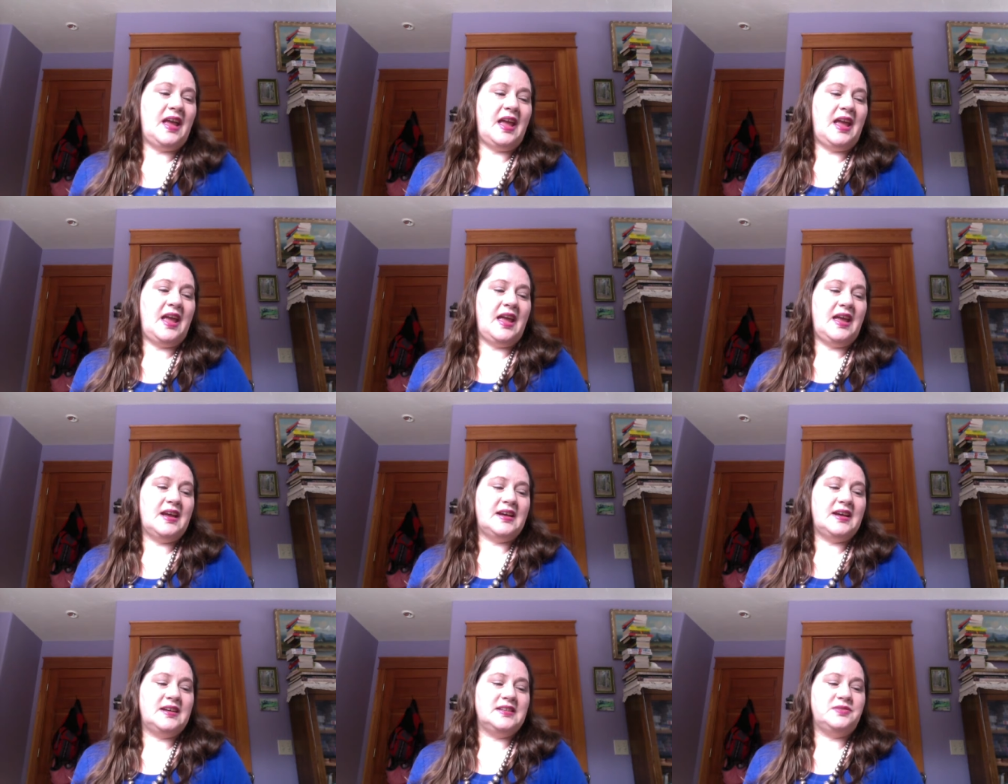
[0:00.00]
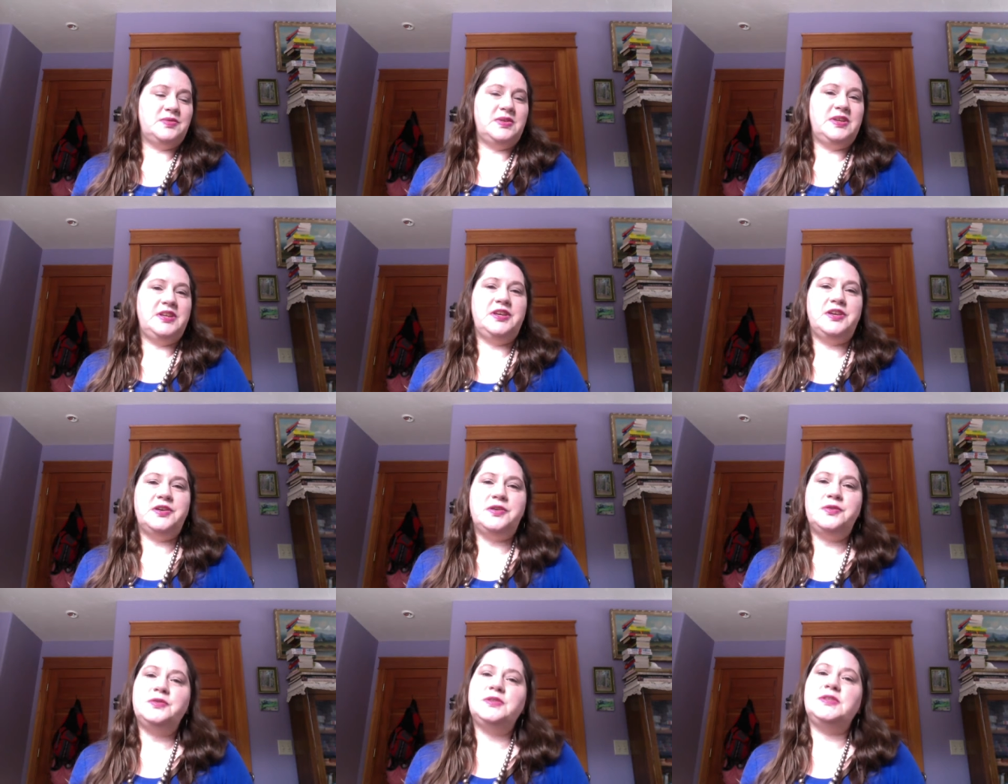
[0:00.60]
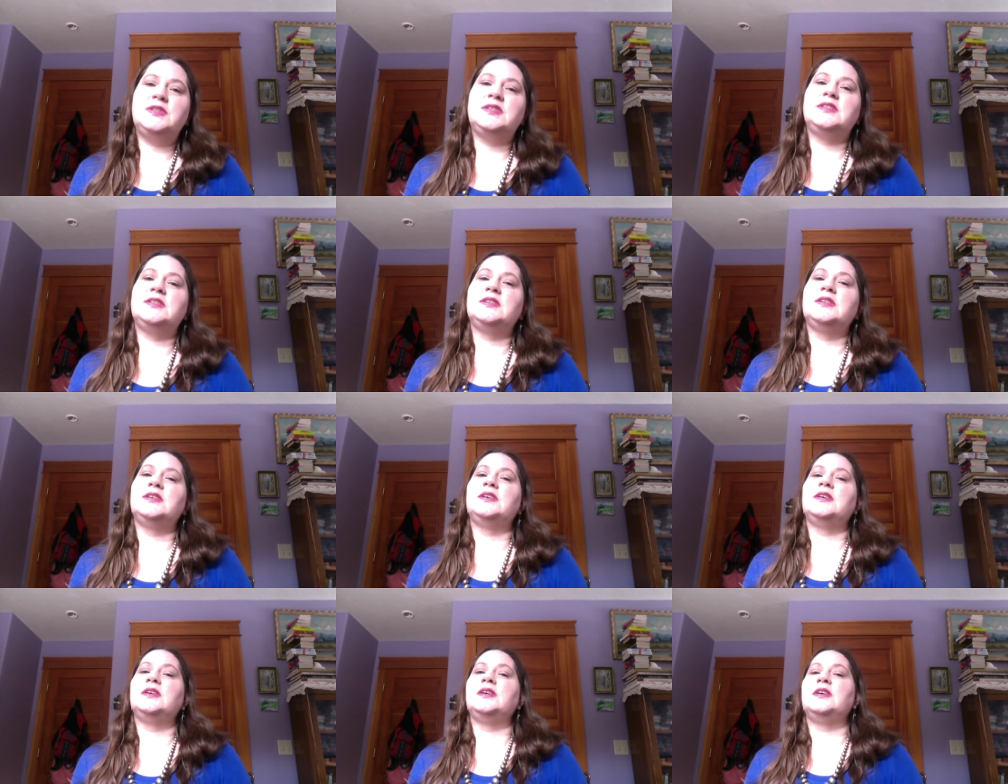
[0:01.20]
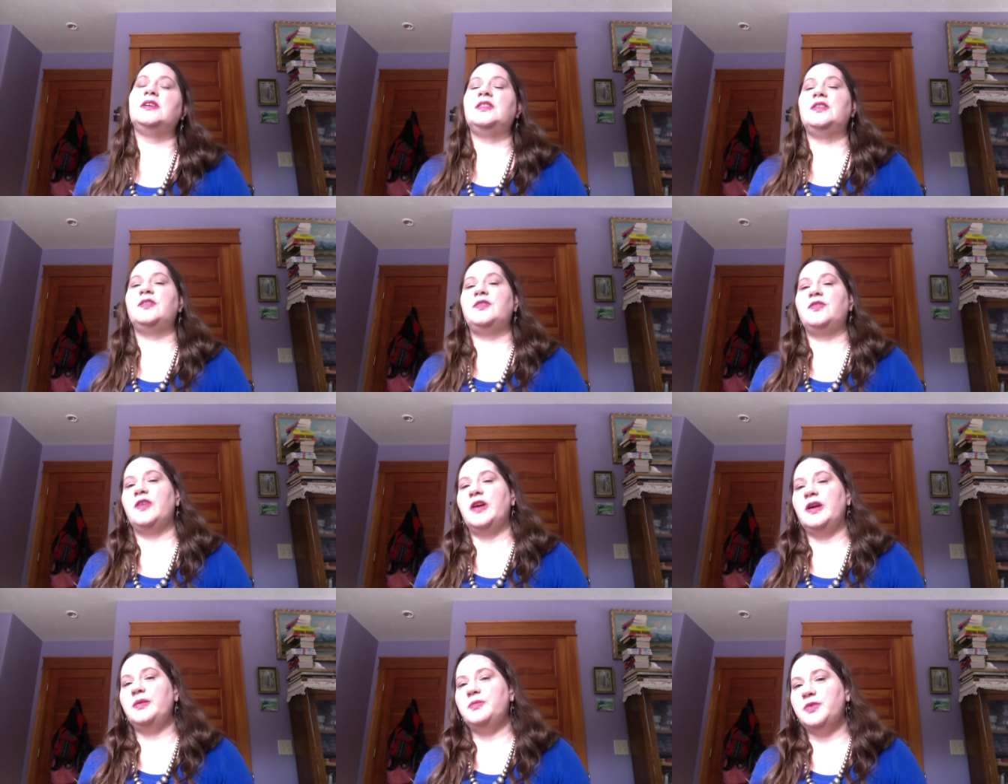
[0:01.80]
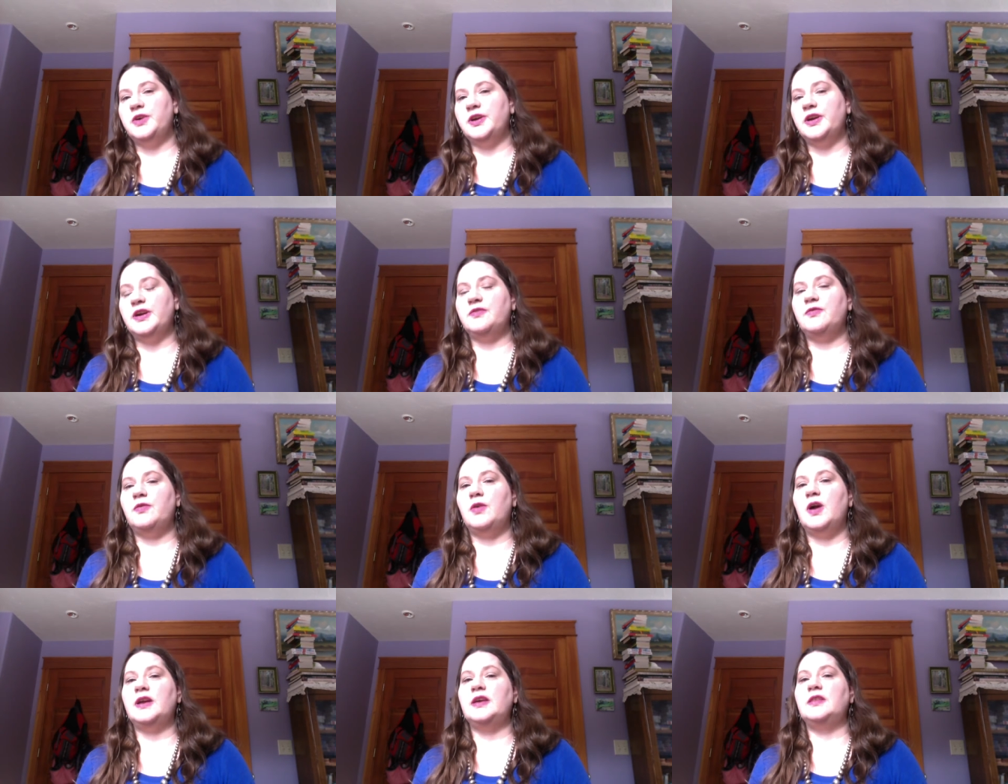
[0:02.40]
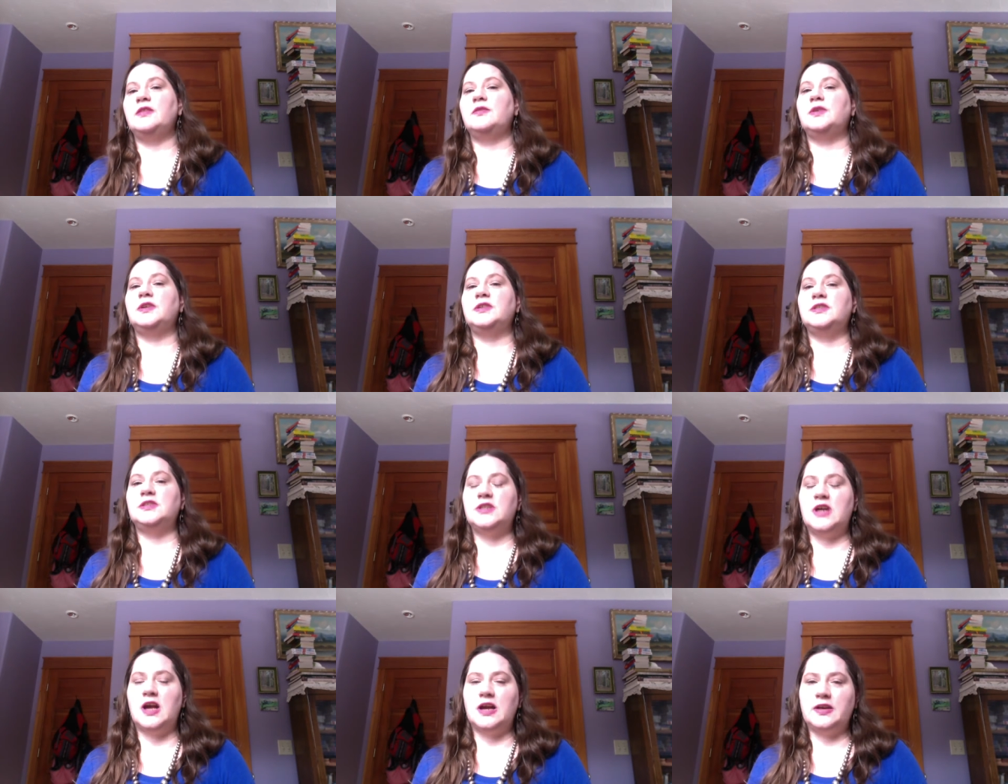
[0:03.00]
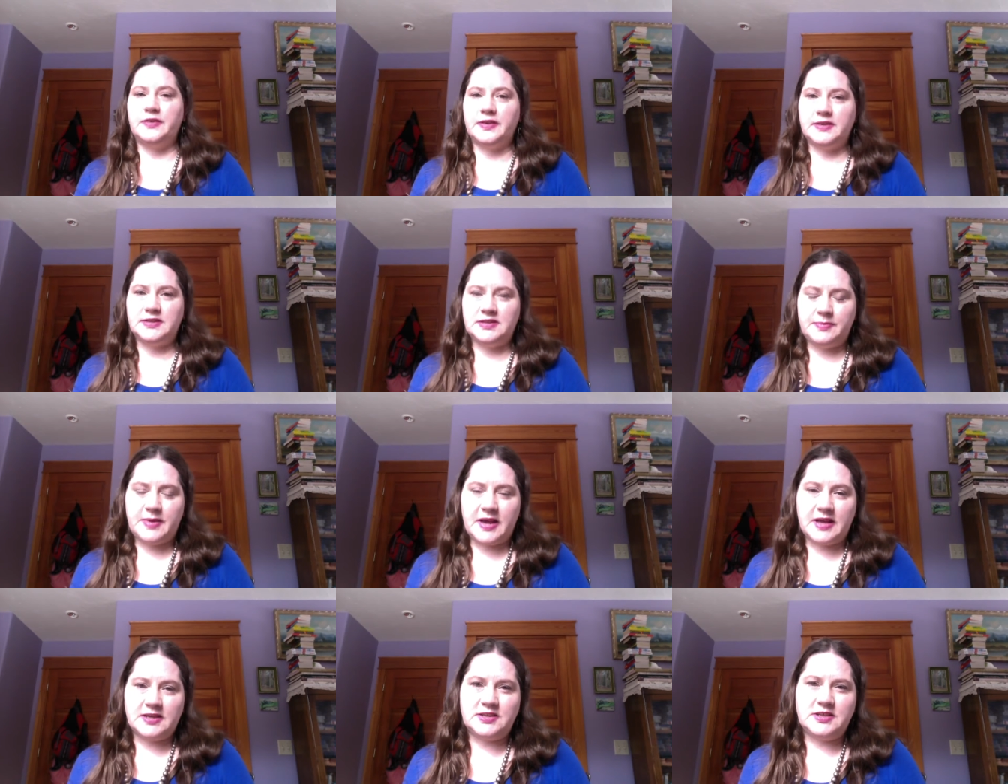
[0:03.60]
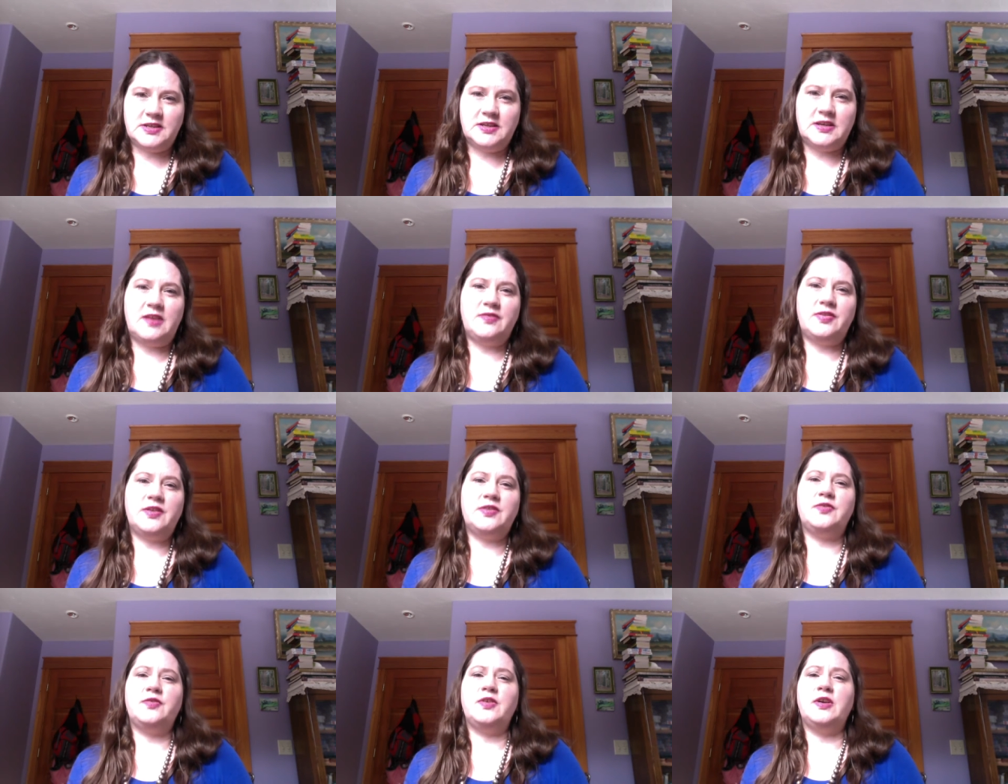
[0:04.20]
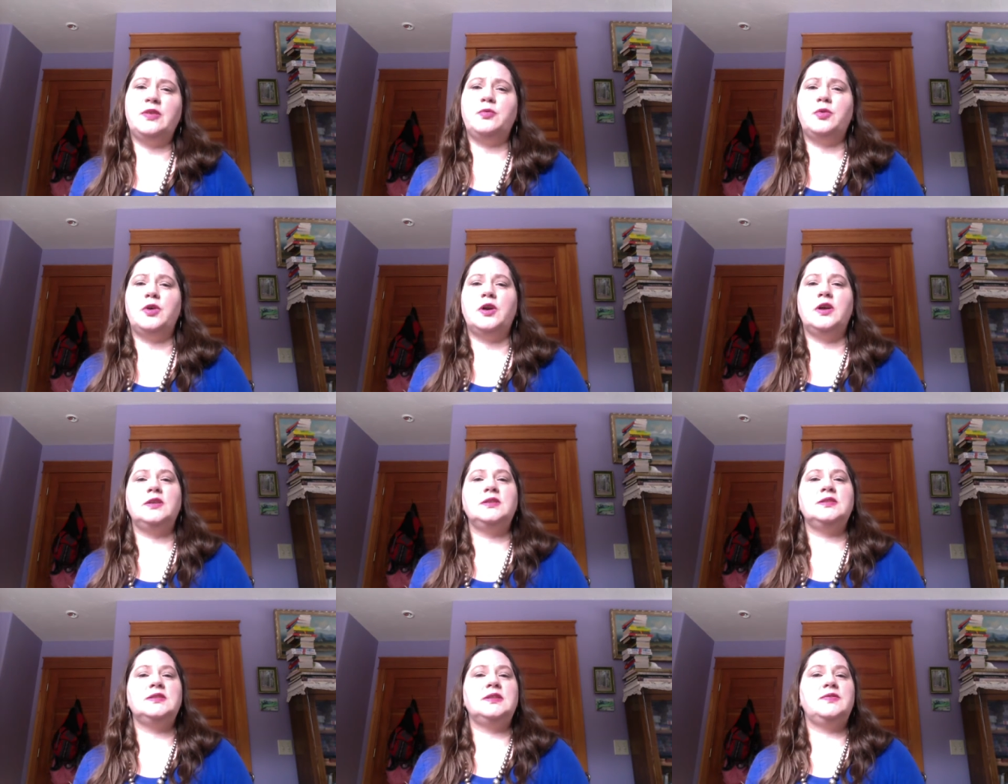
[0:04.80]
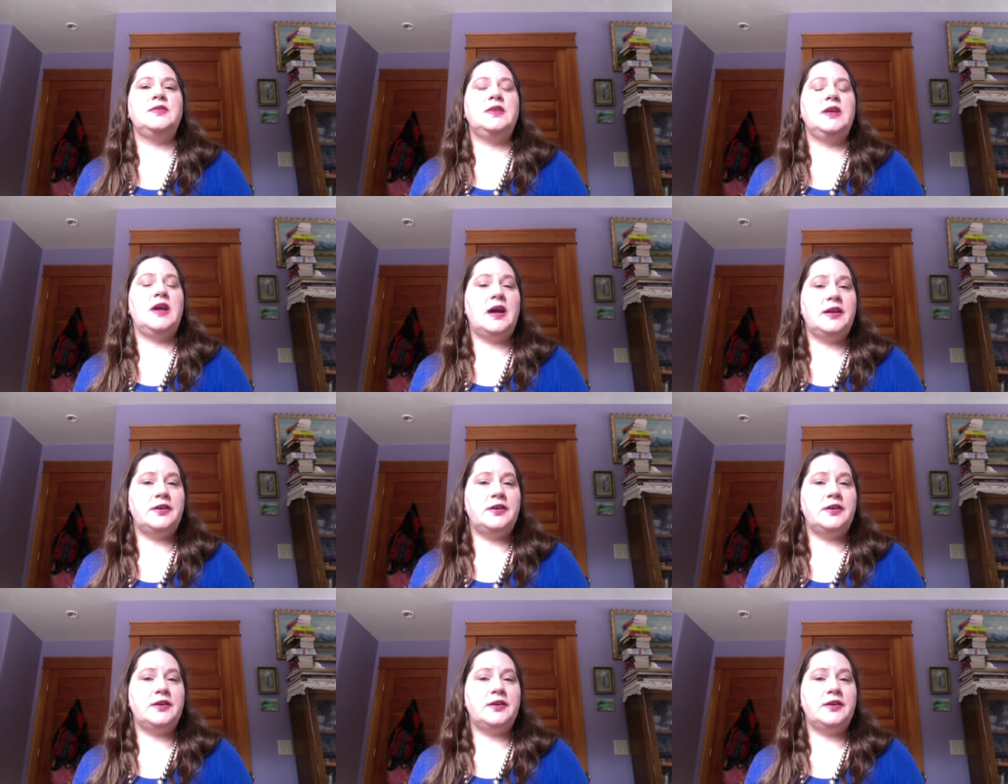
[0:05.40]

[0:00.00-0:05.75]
And we use the framework of walking the world's chakra expansion of the three worlds of the